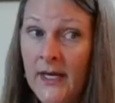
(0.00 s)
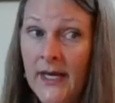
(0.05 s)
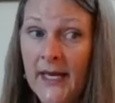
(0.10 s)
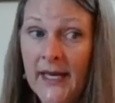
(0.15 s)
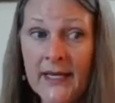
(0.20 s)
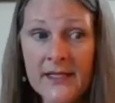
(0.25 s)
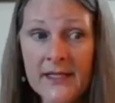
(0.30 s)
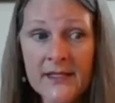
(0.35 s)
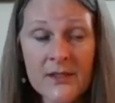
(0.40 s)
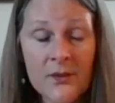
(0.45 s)

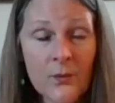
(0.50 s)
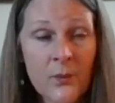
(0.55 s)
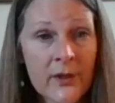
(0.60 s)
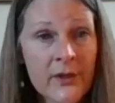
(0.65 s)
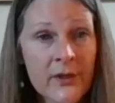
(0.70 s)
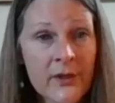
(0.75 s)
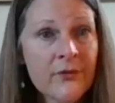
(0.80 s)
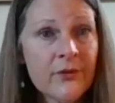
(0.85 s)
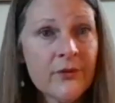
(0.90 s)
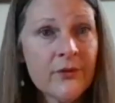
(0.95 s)
And I said,
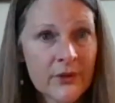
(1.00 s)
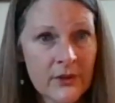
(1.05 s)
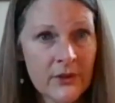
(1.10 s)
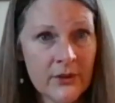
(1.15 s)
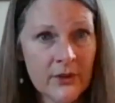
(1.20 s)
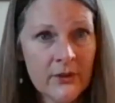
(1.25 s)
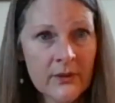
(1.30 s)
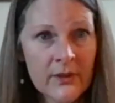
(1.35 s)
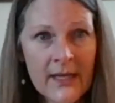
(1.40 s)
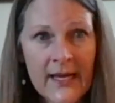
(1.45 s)
wonderful,
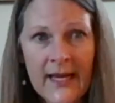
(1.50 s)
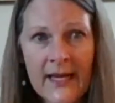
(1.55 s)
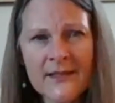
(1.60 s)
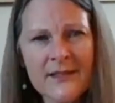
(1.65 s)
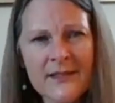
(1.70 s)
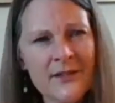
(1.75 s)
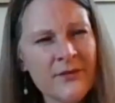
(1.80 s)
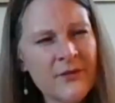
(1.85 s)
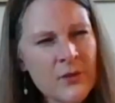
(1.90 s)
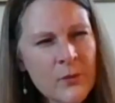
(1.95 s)
you know, and I
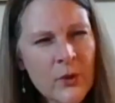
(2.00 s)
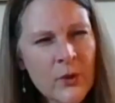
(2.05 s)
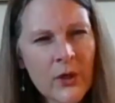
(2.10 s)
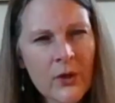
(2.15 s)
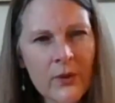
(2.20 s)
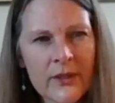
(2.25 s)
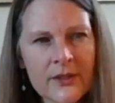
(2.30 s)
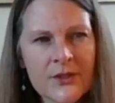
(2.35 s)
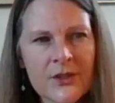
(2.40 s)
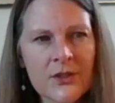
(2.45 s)
asked a few more
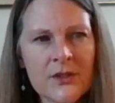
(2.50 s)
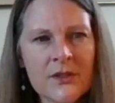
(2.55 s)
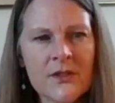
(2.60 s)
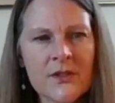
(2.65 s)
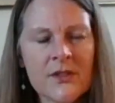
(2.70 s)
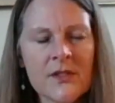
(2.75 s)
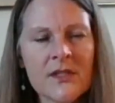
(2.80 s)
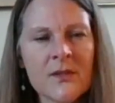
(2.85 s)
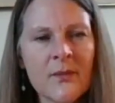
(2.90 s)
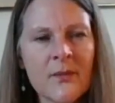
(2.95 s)
questions
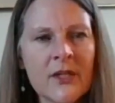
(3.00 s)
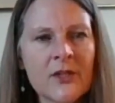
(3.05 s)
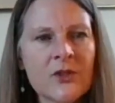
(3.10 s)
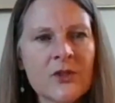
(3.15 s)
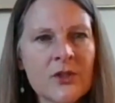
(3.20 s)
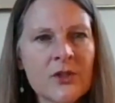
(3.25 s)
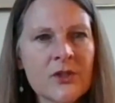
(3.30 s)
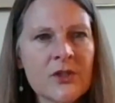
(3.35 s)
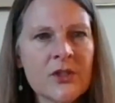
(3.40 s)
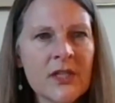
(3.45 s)
just to make
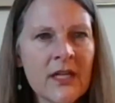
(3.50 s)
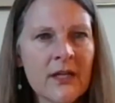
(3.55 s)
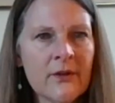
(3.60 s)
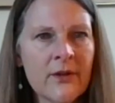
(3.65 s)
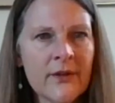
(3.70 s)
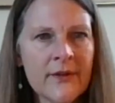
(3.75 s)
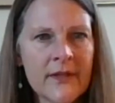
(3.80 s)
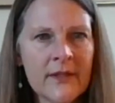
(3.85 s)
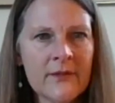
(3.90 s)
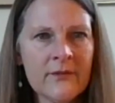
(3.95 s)
sure she had
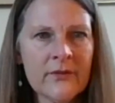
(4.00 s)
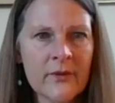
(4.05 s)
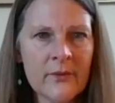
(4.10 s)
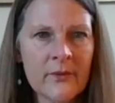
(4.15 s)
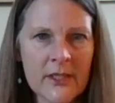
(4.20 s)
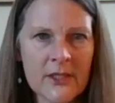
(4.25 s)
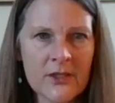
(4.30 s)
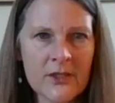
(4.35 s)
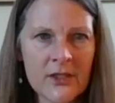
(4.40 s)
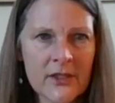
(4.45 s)
all the
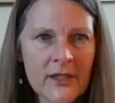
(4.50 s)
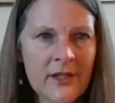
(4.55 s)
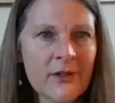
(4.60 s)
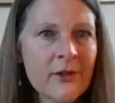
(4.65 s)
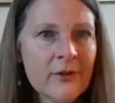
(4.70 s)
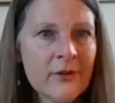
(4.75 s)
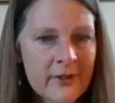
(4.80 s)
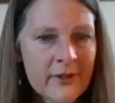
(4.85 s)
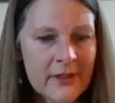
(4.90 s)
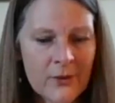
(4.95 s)
information on
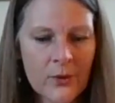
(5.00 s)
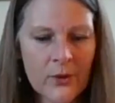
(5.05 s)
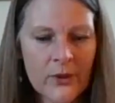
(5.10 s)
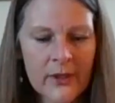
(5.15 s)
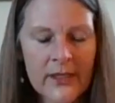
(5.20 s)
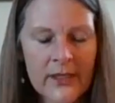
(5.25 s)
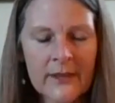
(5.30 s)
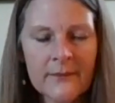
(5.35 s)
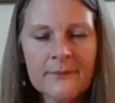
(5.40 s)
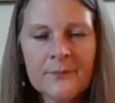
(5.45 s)
her
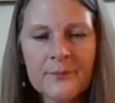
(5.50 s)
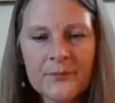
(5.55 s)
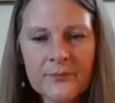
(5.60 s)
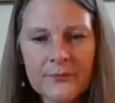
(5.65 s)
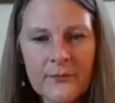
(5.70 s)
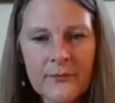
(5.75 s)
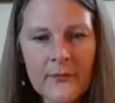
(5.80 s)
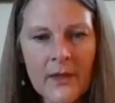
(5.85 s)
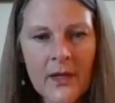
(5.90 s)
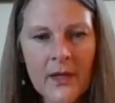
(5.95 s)
recording,
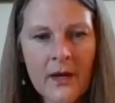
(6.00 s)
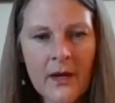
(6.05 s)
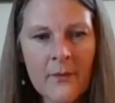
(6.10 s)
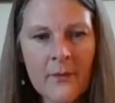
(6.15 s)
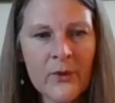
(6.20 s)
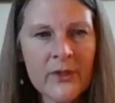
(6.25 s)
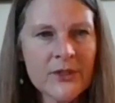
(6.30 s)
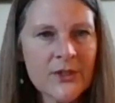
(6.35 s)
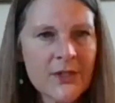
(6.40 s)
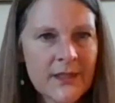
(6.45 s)

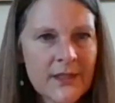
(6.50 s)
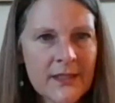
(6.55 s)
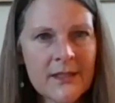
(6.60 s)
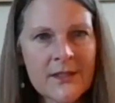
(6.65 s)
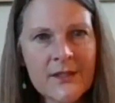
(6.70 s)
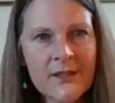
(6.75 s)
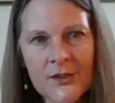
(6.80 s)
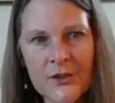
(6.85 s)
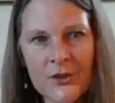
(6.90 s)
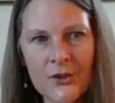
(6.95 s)
what she
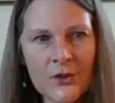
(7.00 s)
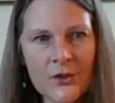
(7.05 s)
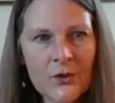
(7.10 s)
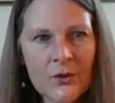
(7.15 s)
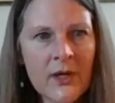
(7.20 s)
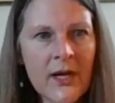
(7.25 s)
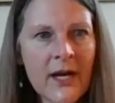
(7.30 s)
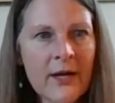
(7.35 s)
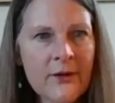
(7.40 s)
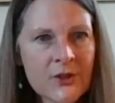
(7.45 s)
needed to do
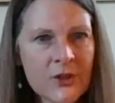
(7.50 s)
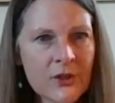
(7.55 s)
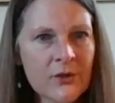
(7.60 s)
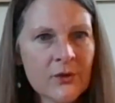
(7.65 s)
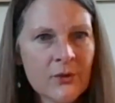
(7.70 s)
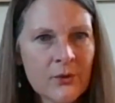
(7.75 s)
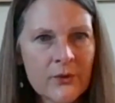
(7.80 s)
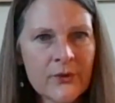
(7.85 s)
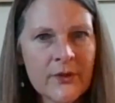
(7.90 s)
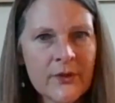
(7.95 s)
or how she
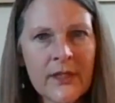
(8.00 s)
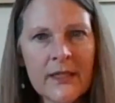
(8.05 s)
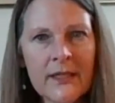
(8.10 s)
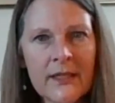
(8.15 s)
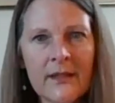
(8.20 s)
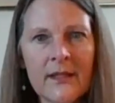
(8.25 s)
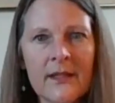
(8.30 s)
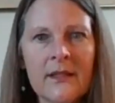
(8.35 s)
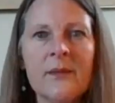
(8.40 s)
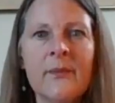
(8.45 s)
could hold the
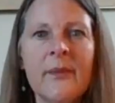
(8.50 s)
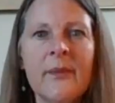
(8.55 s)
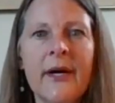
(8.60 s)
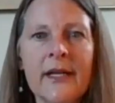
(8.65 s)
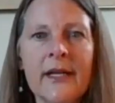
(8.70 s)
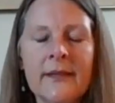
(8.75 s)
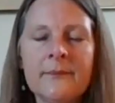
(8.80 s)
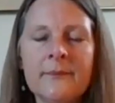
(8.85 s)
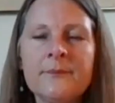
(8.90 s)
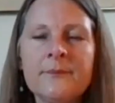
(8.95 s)
healing in the
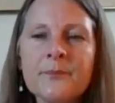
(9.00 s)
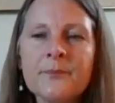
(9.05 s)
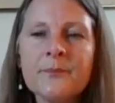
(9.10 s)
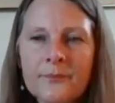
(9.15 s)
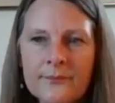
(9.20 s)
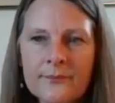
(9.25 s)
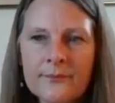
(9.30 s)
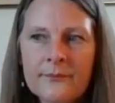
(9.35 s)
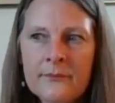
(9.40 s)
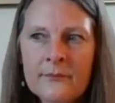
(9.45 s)
body.
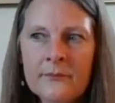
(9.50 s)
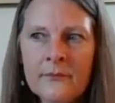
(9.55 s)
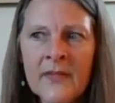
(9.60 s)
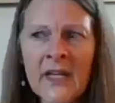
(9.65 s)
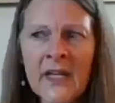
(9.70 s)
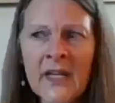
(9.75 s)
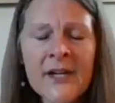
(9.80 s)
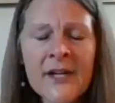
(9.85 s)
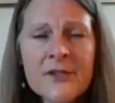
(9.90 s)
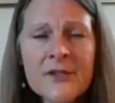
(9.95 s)

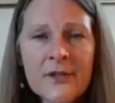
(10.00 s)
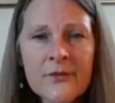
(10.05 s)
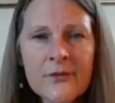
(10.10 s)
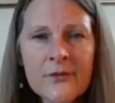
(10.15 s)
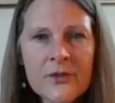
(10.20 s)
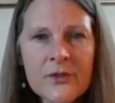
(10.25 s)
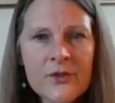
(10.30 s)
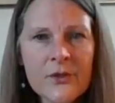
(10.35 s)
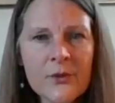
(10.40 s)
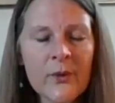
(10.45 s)
Higher self
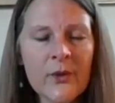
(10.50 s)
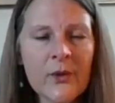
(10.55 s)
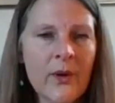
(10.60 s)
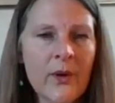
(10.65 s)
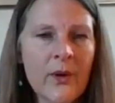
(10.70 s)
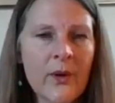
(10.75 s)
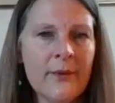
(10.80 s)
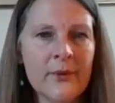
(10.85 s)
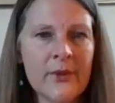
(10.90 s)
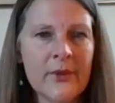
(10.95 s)
was super
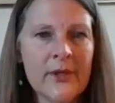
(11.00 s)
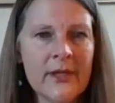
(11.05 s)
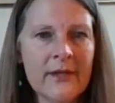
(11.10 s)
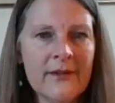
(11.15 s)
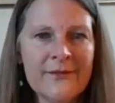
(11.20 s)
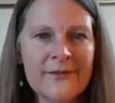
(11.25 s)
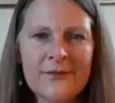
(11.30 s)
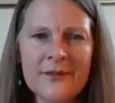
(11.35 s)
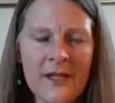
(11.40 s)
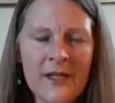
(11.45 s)

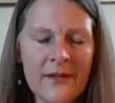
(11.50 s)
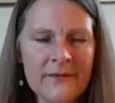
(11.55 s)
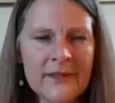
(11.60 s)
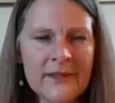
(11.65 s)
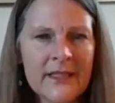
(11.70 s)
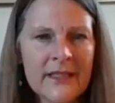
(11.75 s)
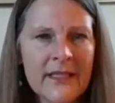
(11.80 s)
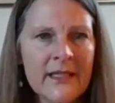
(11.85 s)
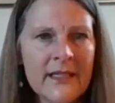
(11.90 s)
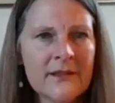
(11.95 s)
cooperative,
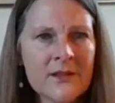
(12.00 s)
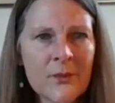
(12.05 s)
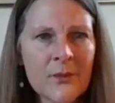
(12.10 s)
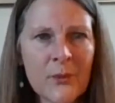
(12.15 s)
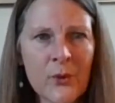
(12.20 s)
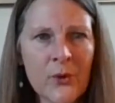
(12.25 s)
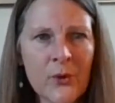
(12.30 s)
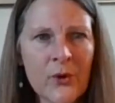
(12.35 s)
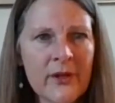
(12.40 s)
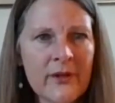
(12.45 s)
lovely,
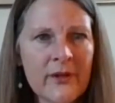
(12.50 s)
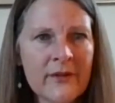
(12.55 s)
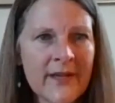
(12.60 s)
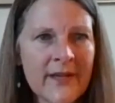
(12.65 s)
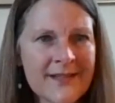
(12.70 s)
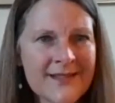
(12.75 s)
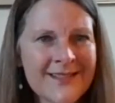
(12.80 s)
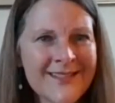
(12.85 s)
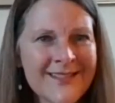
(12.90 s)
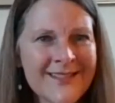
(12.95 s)
supportive,
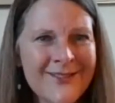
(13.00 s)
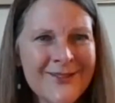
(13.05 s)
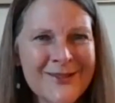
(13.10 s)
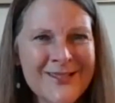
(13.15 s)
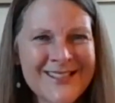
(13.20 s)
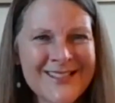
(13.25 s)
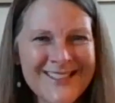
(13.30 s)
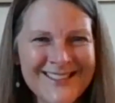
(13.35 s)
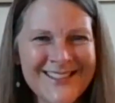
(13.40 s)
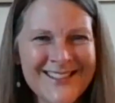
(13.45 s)
as it
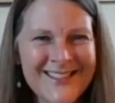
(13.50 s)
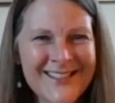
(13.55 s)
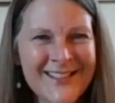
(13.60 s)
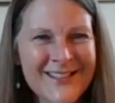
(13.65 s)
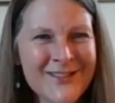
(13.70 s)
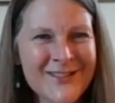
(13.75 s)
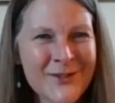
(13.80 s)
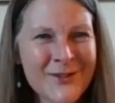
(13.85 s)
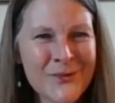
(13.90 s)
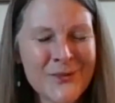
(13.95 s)
always is
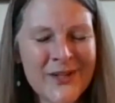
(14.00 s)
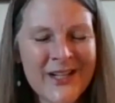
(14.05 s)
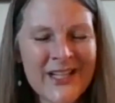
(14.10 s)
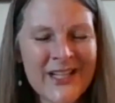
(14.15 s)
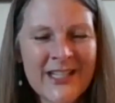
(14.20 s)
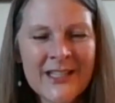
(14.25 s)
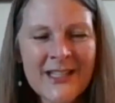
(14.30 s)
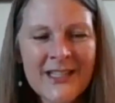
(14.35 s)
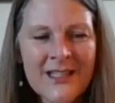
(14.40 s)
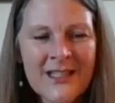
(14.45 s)
in its own way.